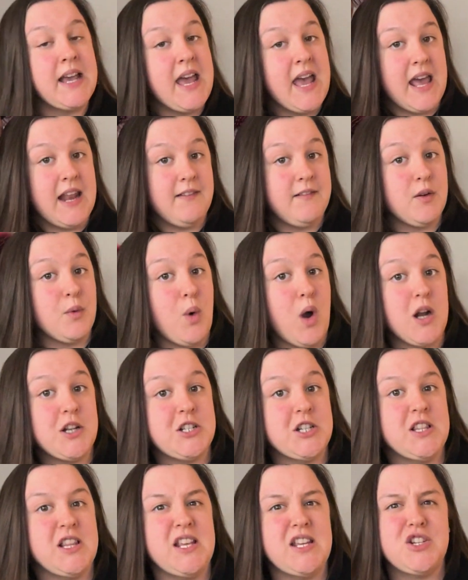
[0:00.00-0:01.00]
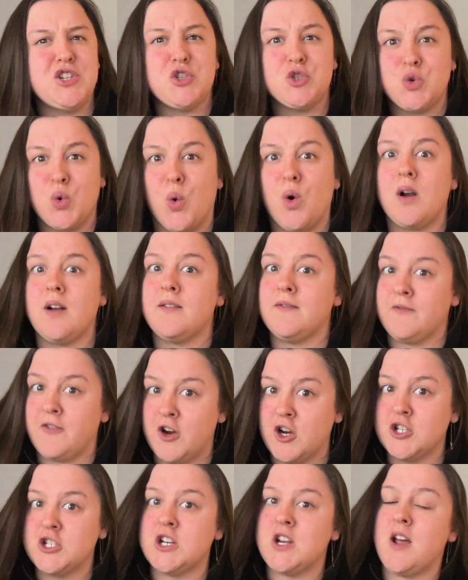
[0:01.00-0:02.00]
And if you're watching the short
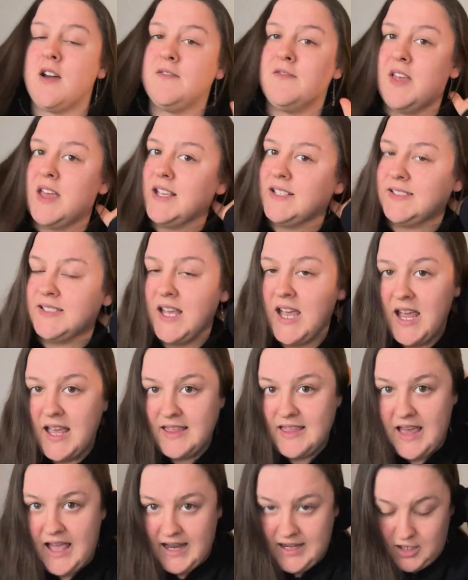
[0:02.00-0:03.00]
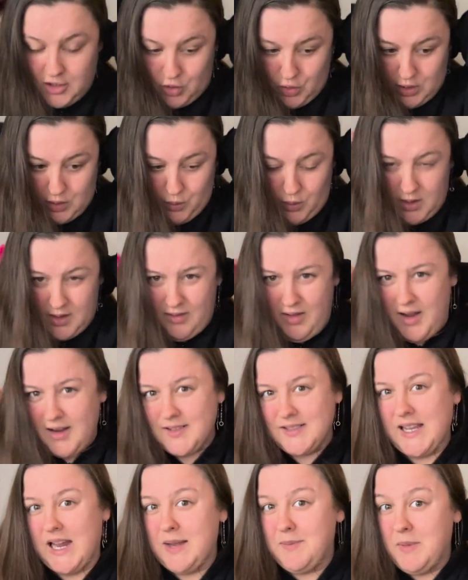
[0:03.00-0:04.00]
version of this, then you can work
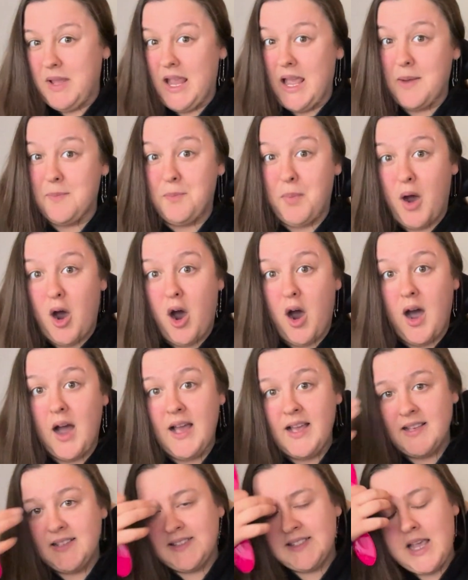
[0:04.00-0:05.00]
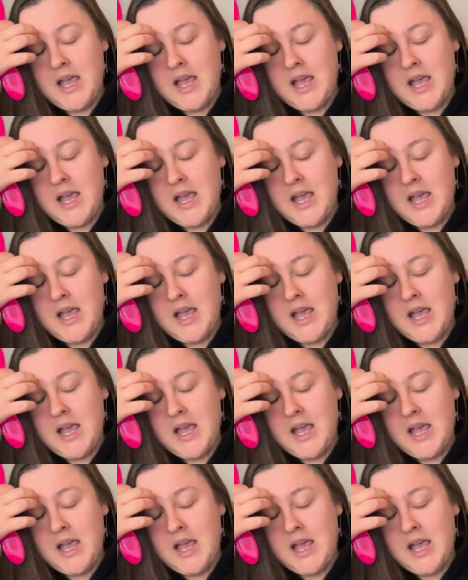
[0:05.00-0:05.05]
alongside me and pause,